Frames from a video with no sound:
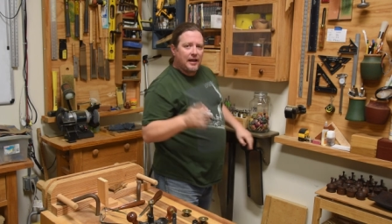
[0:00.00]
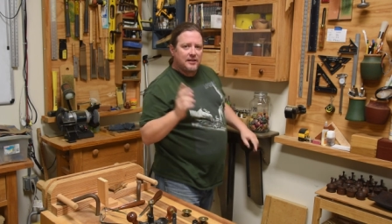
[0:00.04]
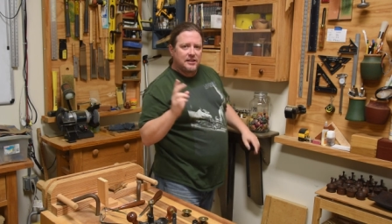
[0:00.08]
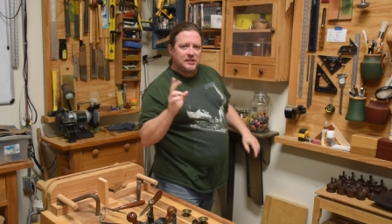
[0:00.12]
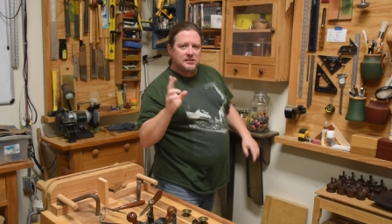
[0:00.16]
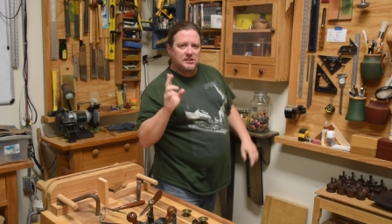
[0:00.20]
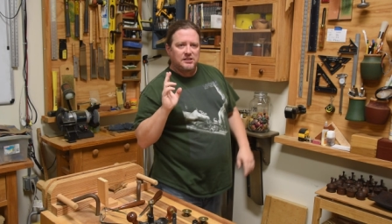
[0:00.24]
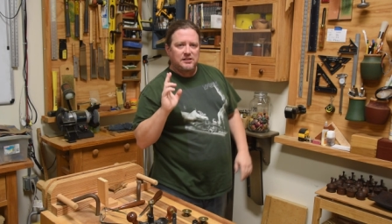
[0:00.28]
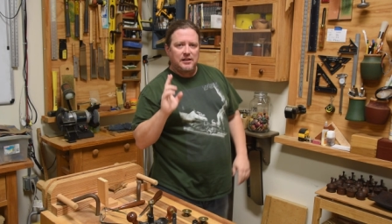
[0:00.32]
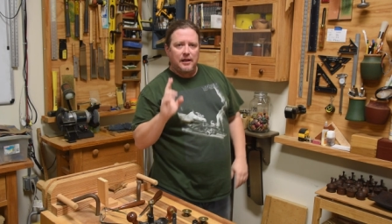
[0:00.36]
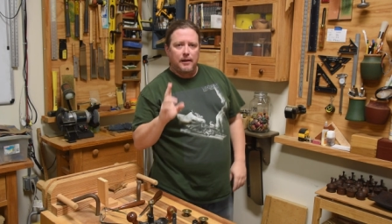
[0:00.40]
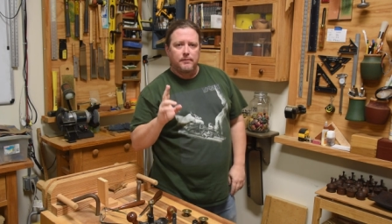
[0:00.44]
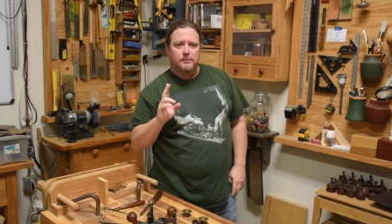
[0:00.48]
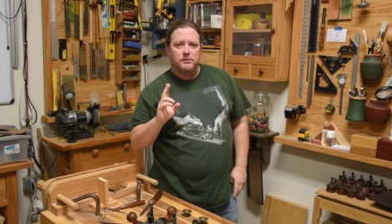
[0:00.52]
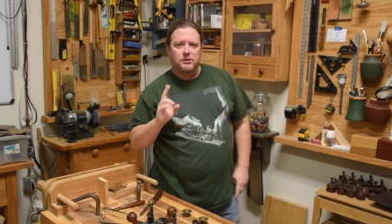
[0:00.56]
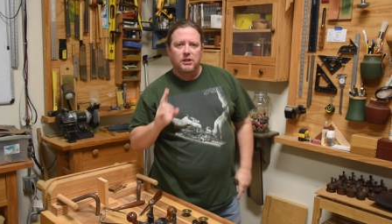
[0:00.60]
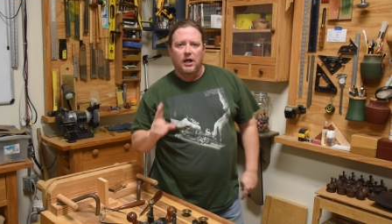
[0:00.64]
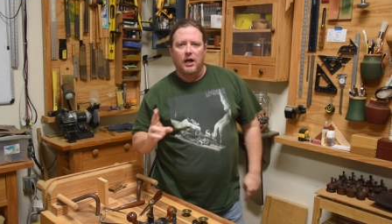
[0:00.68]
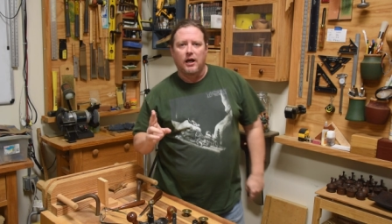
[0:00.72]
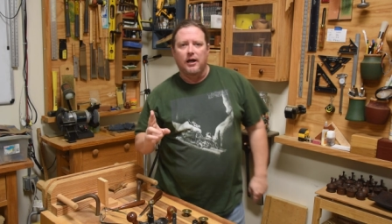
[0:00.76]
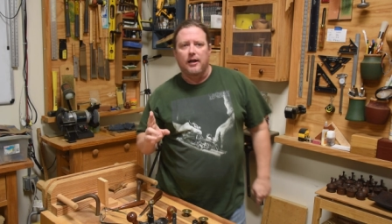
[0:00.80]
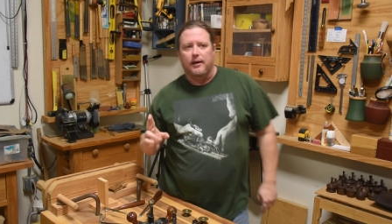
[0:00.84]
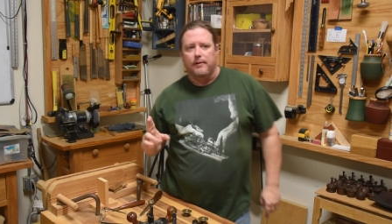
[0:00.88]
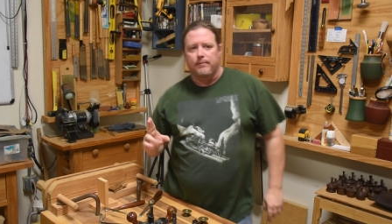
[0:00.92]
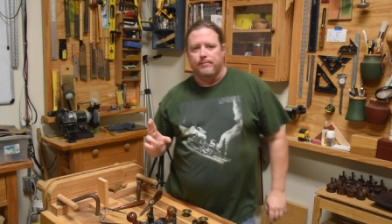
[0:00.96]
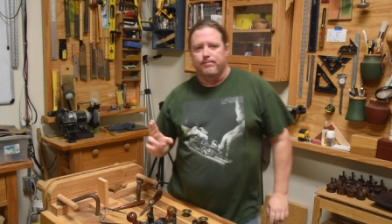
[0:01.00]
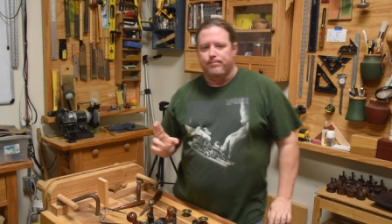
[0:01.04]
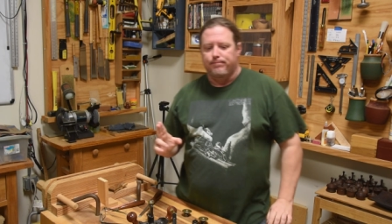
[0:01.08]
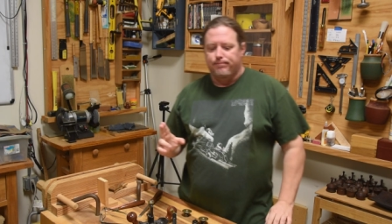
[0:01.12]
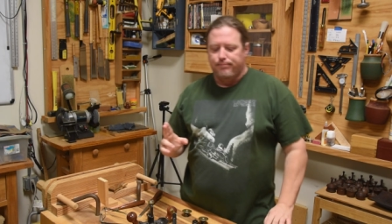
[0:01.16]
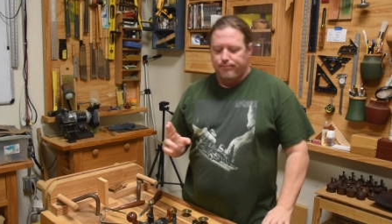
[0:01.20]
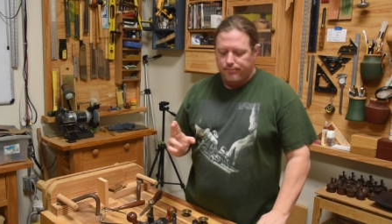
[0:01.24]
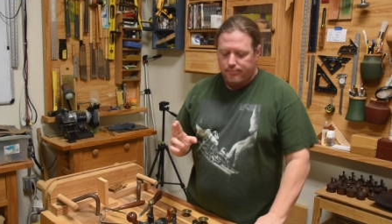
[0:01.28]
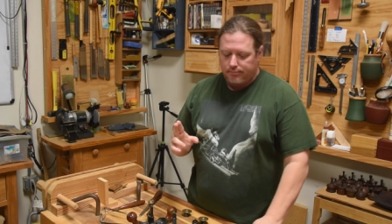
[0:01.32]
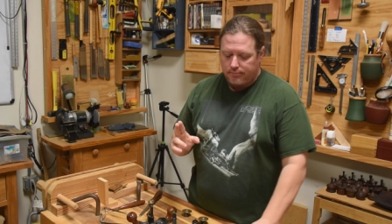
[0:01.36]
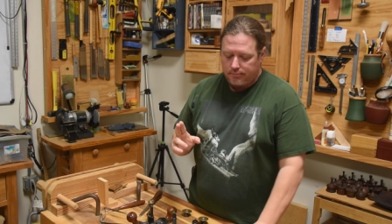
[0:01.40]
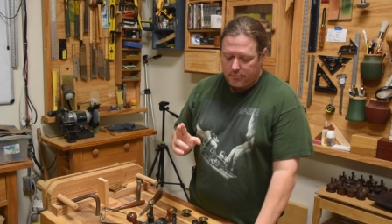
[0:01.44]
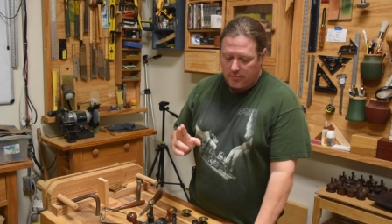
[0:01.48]
at the same time.
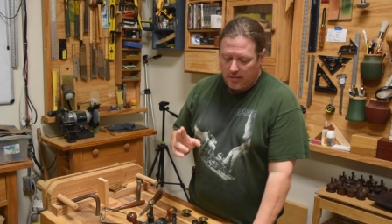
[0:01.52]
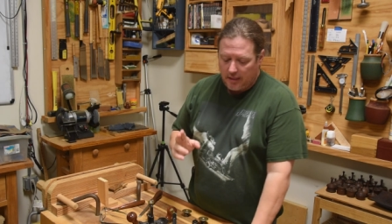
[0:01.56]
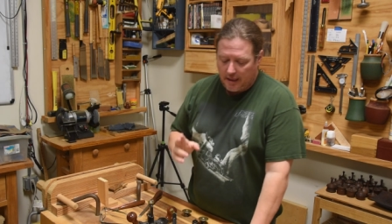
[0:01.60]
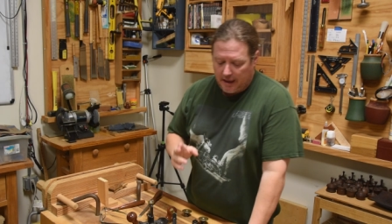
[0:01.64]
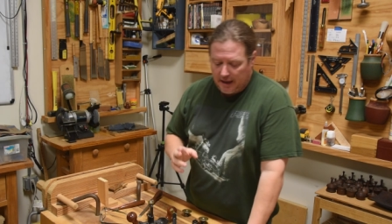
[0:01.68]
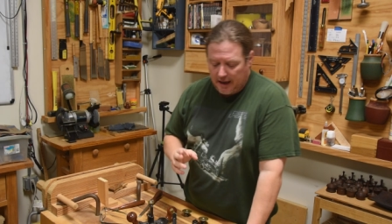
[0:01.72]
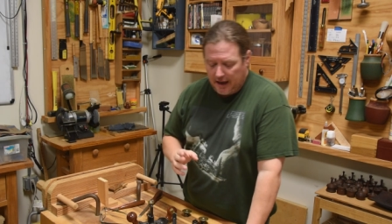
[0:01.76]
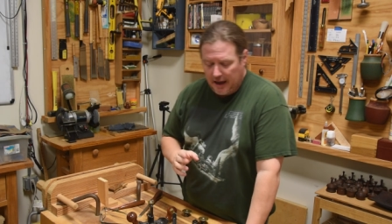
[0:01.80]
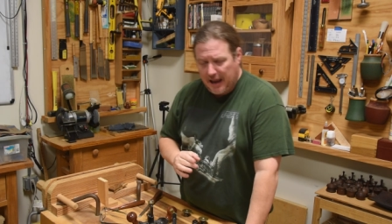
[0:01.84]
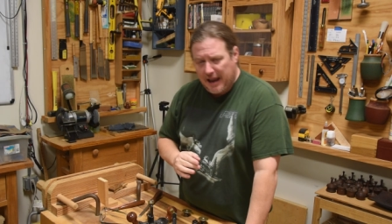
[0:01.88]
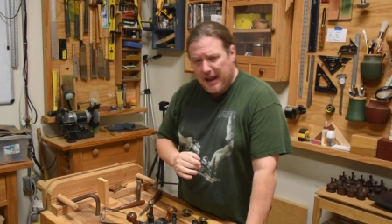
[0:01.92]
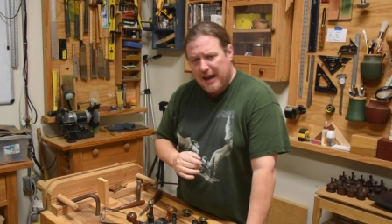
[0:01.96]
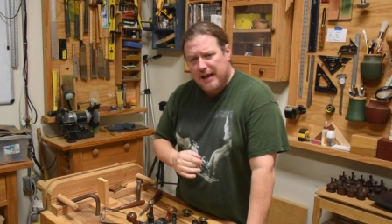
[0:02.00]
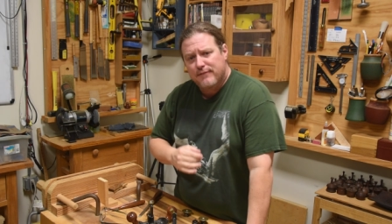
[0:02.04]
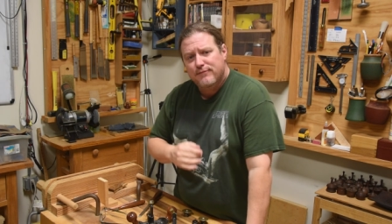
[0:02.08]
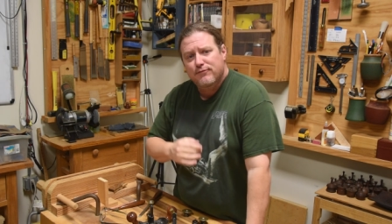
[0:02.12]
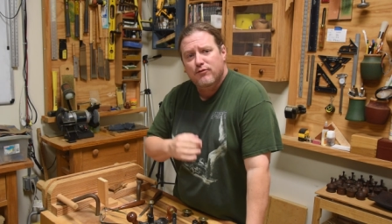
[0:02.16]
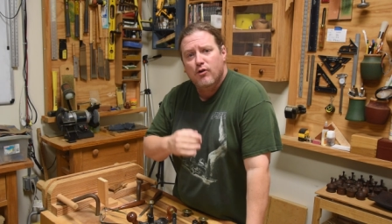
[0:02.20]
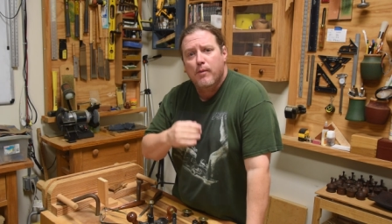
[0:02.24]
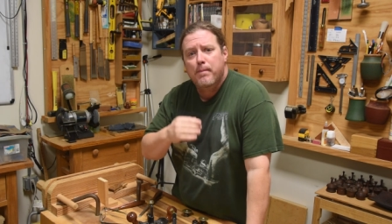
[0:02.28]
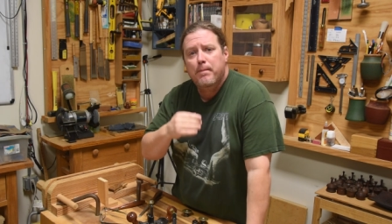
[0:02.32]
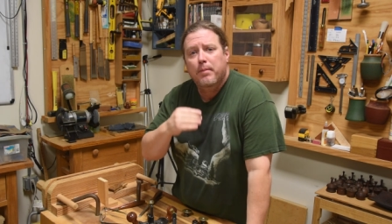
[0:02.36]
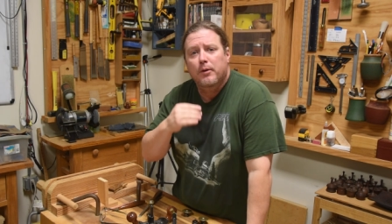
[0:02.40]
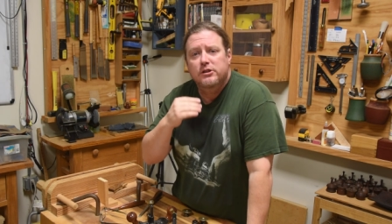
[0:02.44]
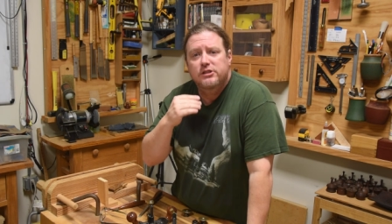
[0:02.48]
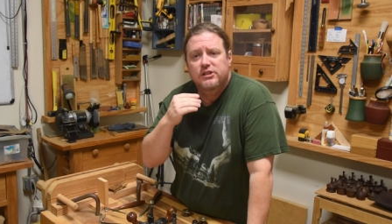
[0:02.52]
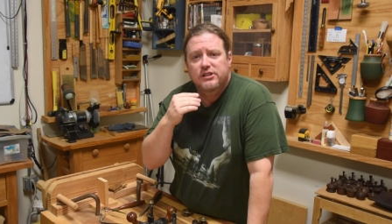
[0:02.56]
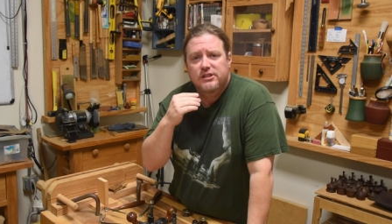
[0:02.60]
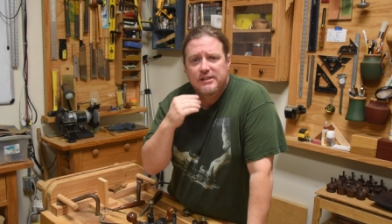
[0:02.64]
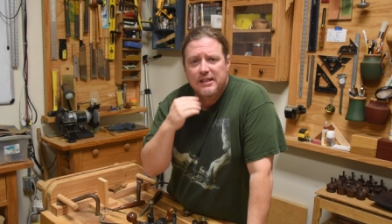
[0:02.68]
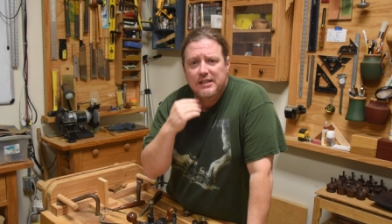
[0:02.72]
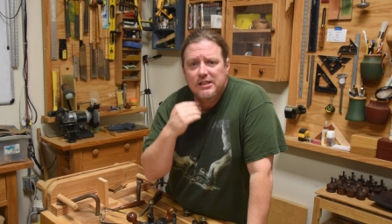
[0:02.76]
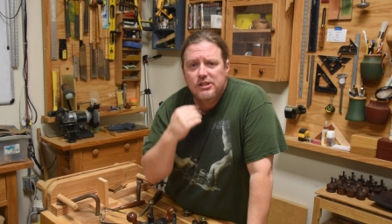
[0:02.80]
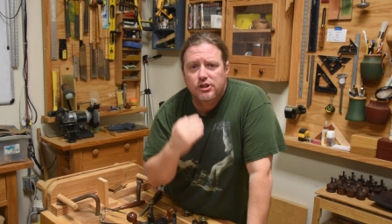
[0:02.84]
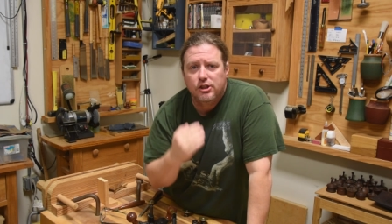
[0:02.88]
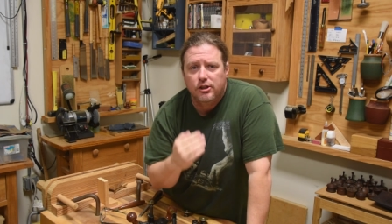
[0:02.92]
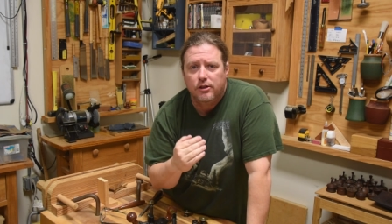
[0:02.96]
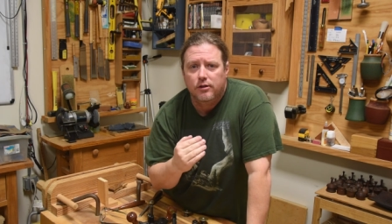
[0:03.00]
And for
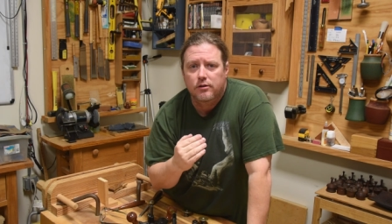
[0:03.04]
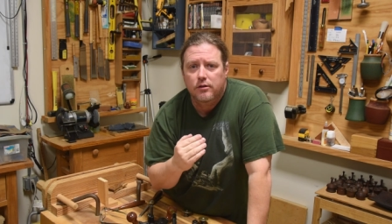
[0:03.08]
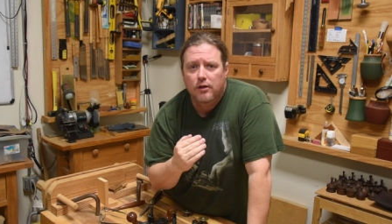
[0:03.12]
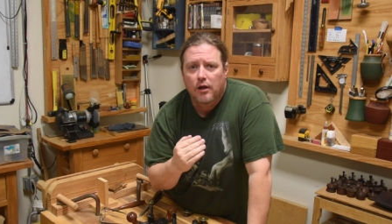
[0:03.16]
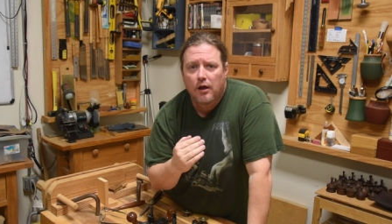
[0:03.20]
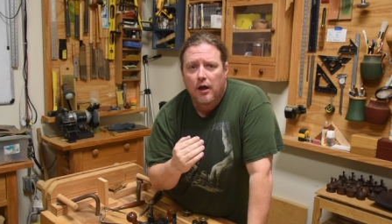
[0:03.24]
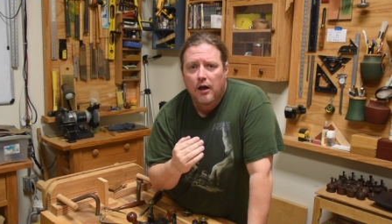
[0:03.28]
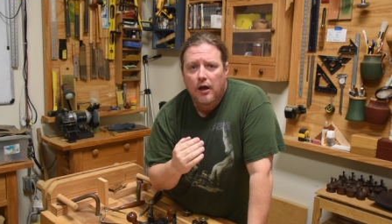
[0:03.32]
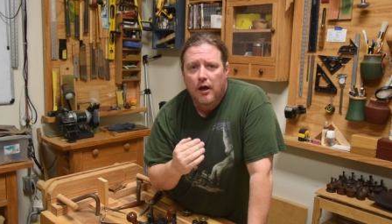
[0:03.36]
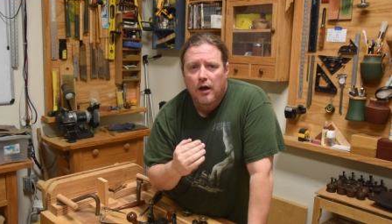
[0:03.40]
precision,